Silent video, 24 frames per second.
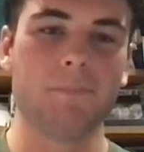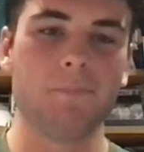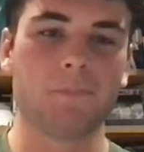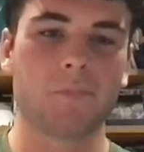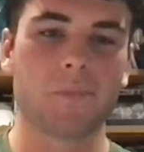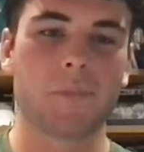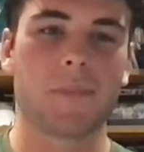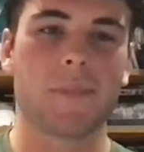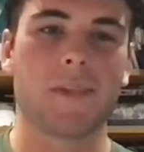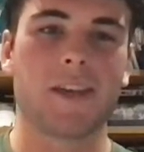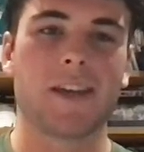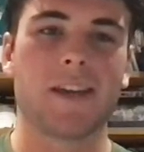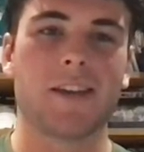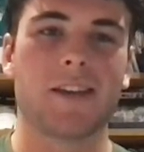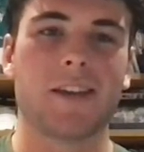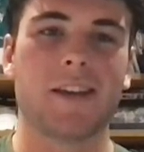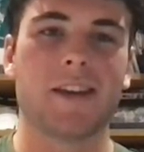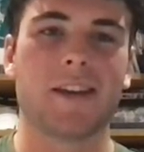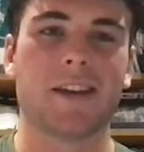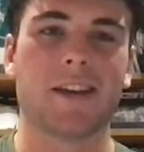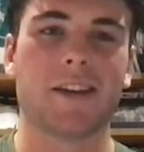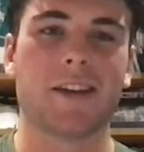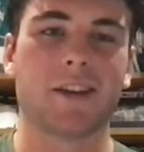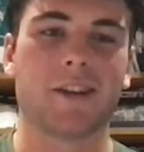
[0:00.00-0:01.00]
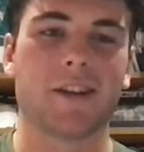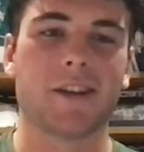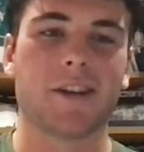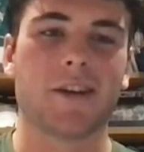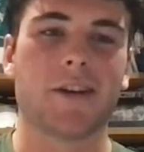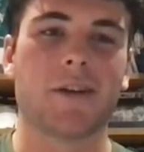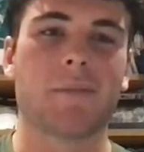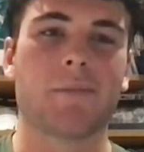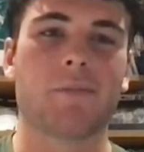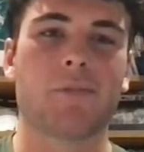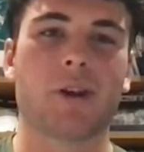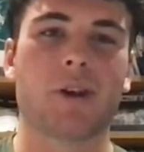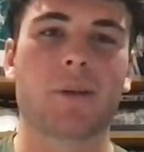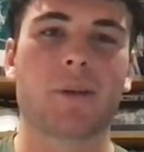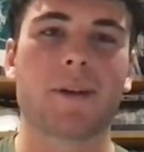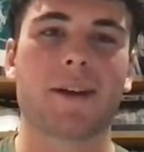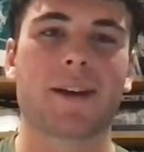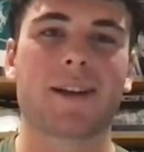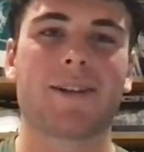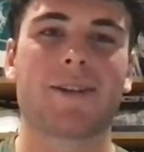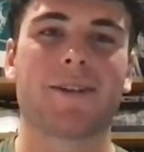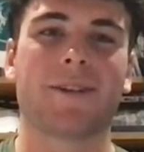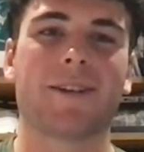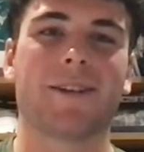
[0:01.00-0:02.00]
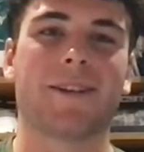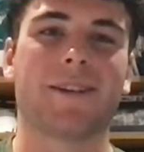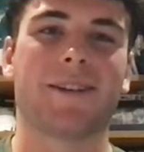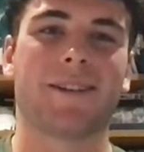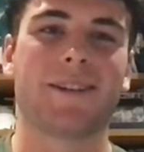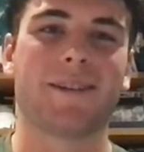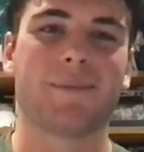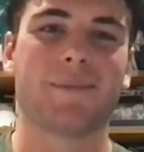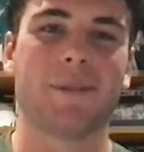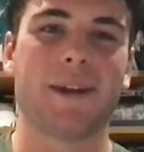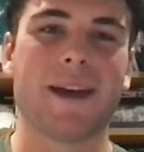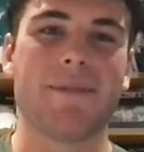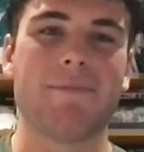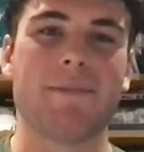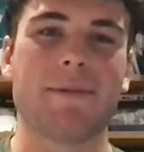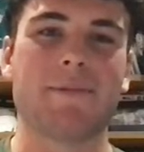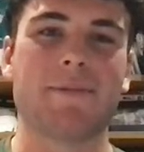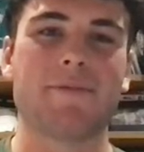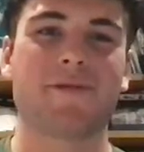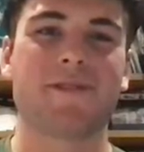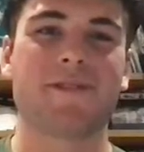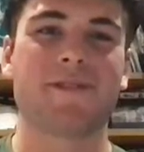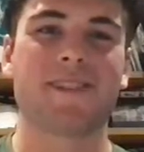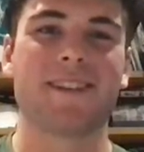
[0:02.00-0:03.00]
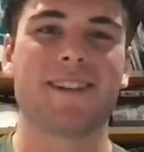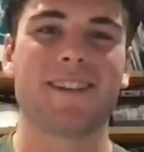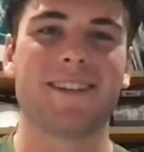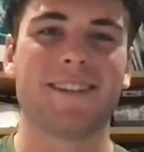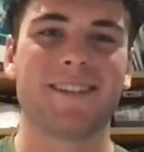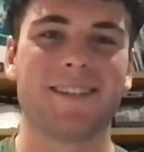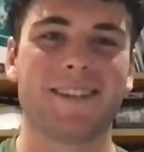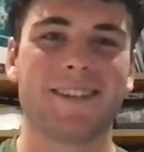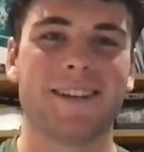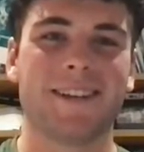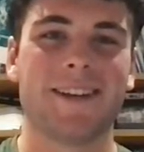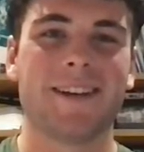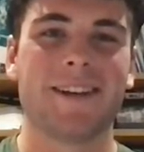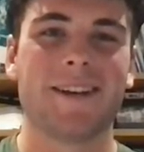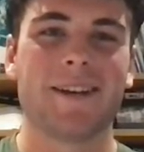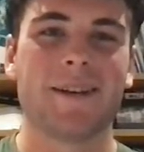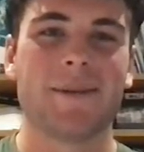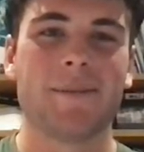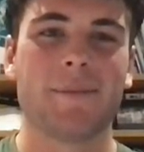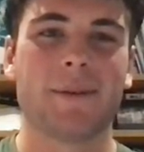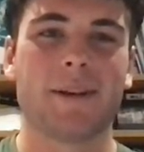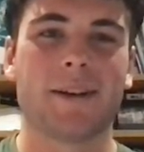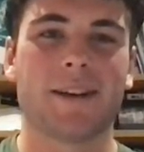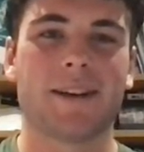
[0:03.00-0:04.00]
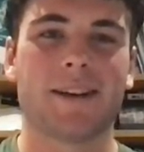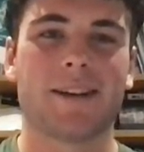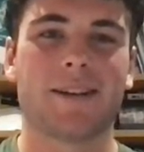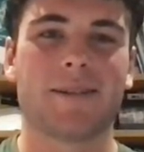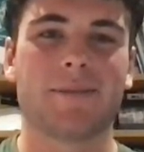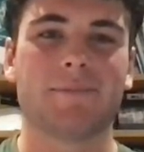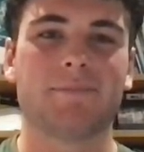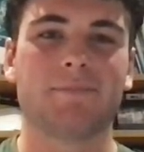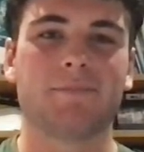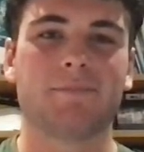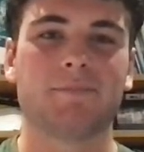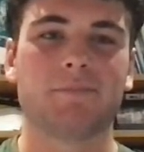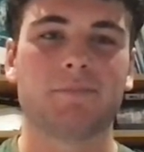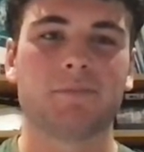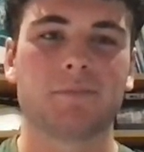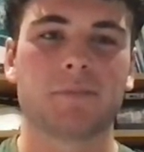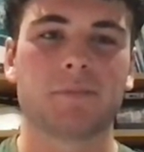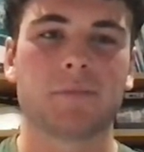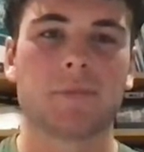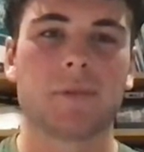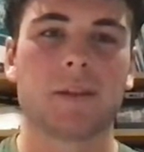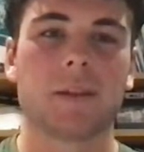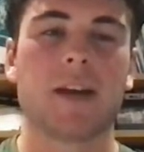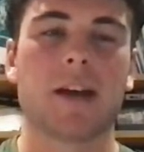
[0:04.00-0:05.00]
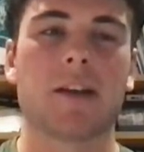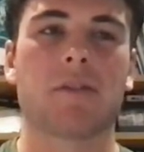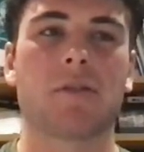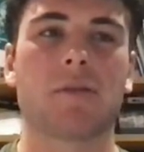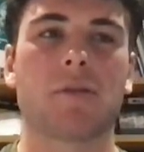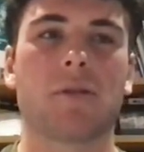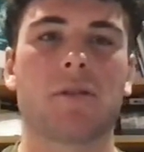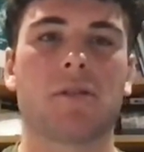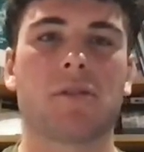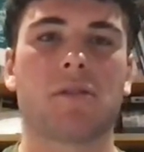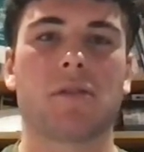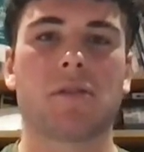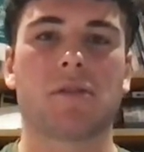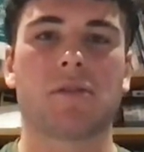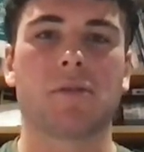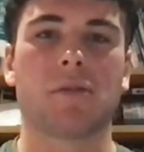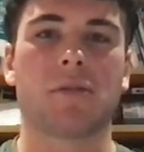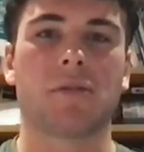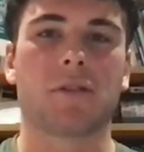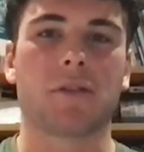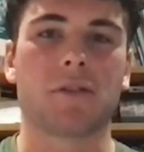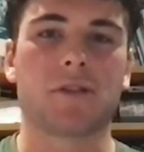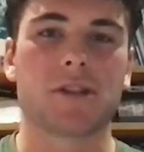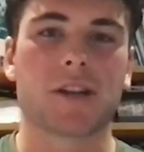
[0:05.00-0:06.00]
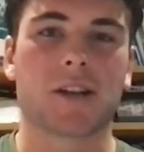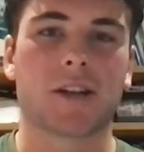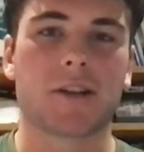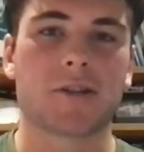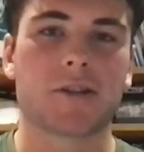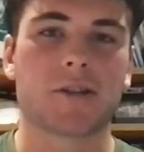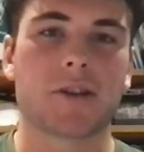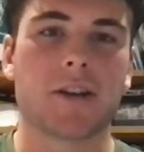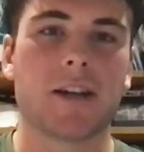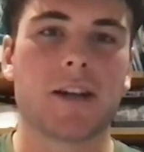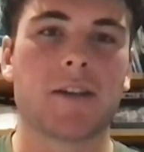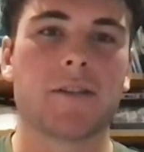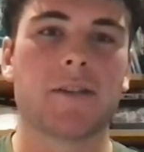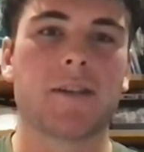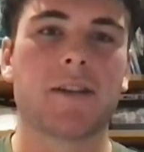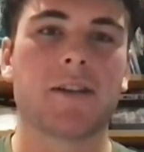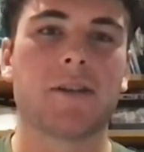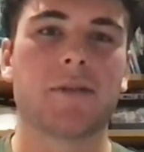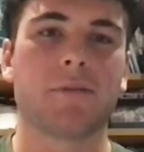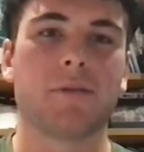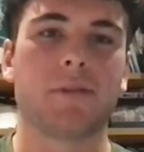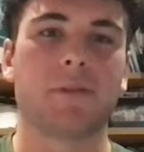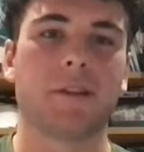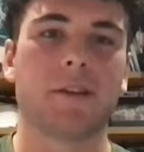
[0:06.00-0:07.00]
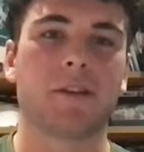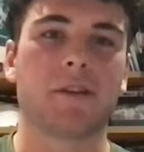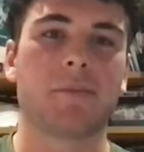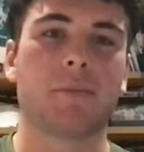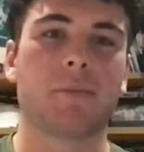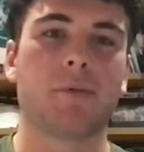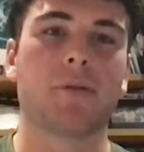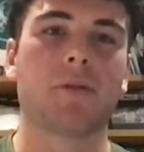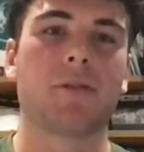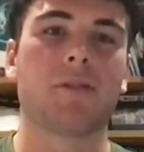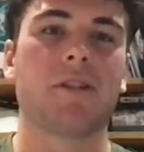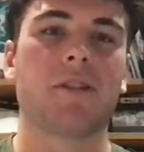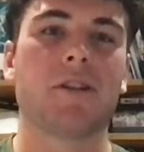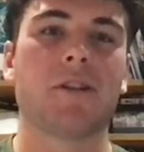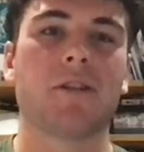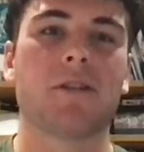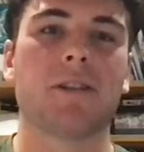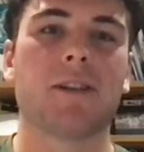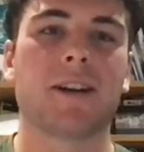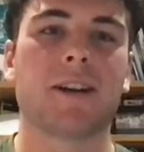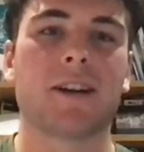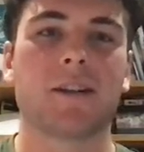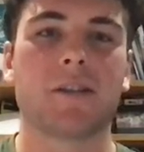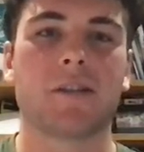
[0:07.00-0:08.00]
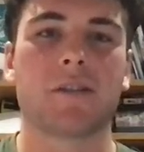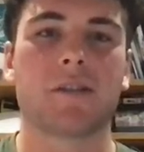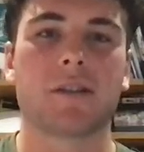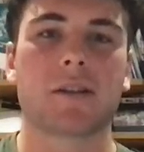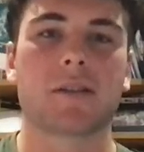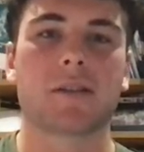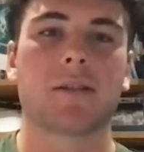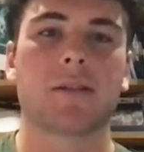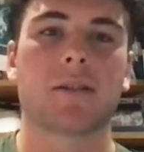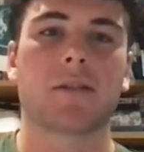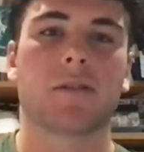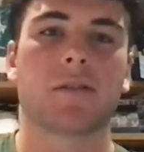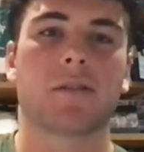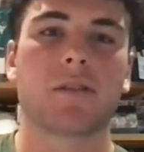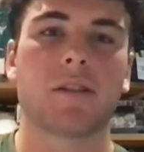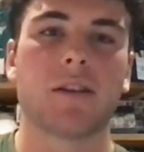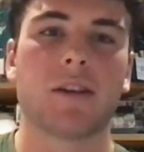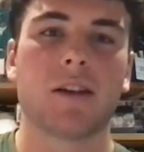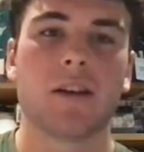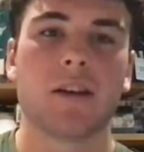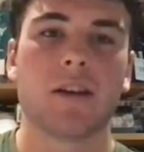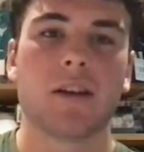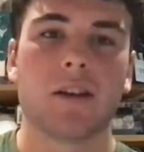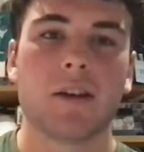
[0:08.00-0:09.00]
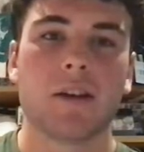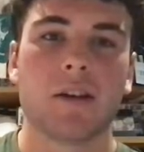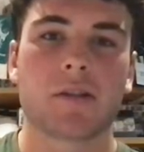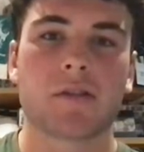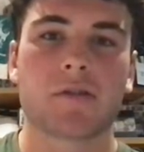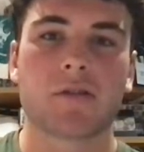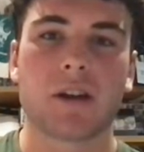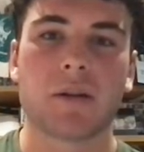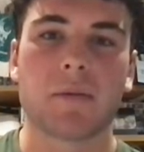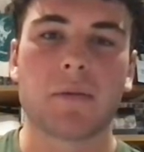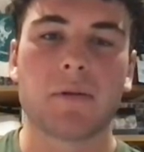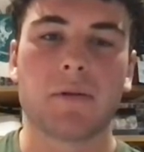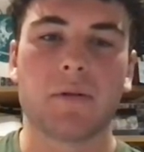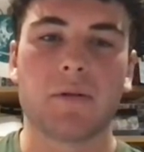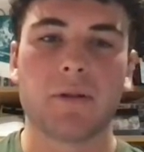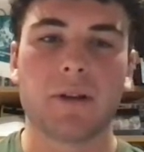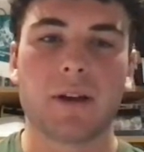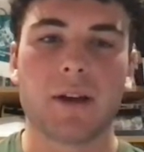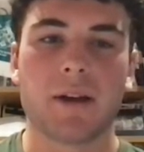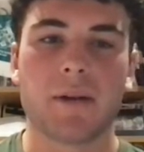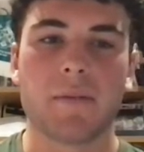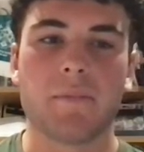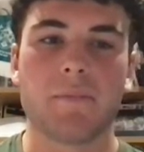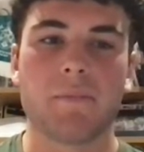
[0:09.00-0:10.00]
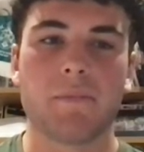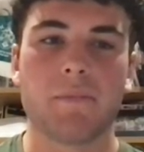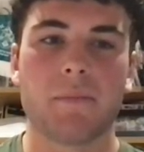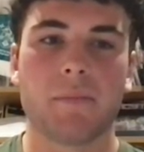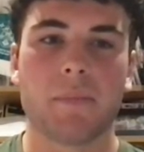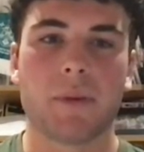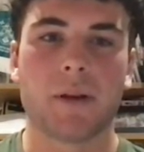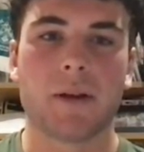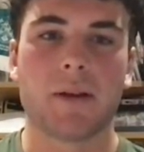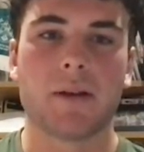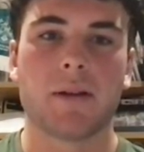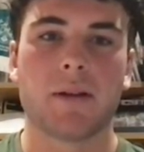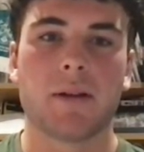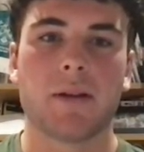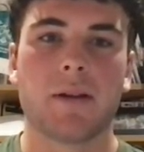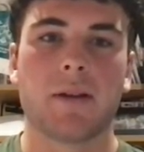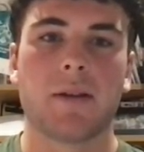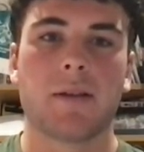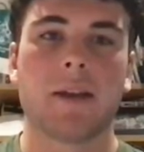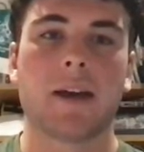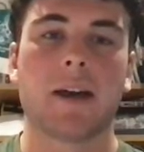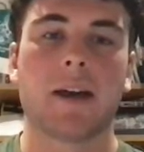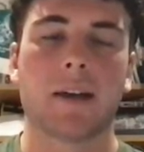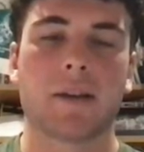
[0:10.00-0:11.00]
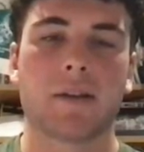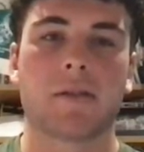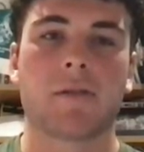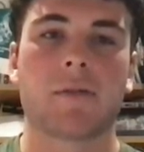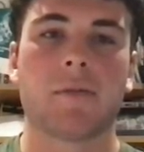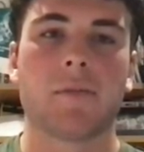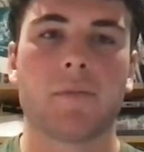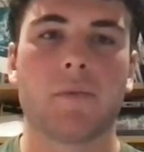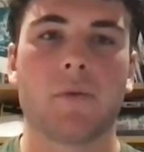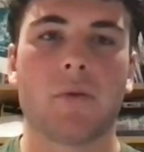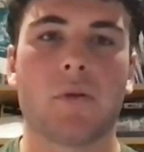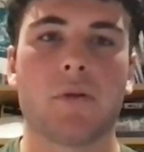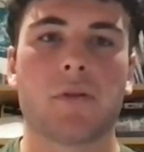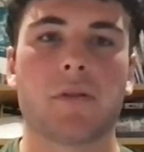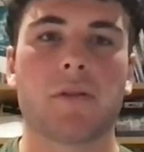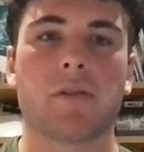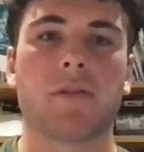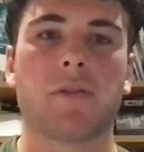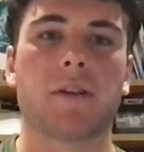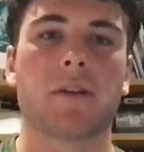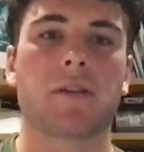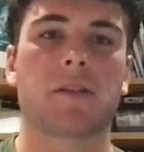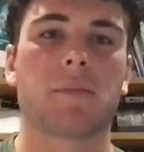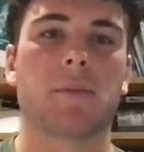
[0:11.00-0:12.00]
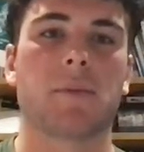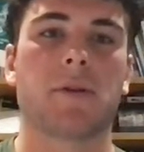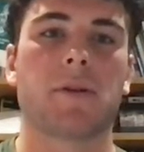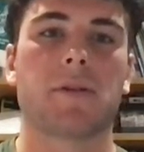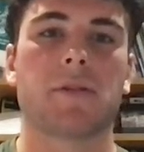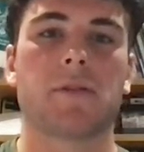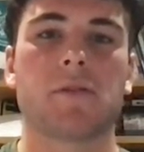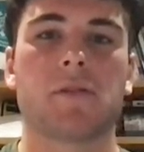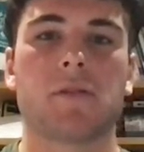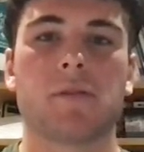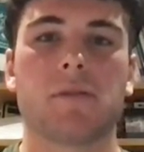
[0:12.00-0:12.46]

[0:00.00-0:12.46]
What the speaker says: Yeah, bring back a lot of bad memories. But no, it's always a good challenge going out there with their supporters, lying on the sidelines, screaming all game. But no, it's always a fun experience.